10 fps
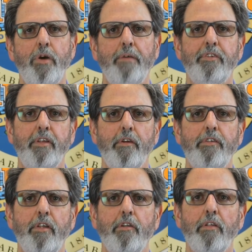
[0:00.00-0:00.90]
who have
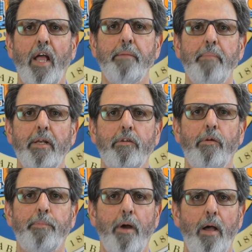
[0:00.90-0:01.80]
serious underlying
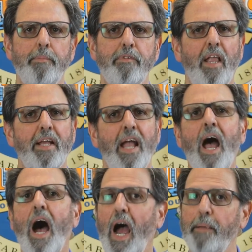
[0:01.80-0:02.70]
medical problems like
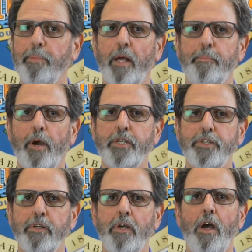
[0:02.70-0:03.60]
high blood
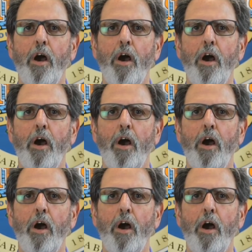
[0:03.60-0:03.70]
pressure,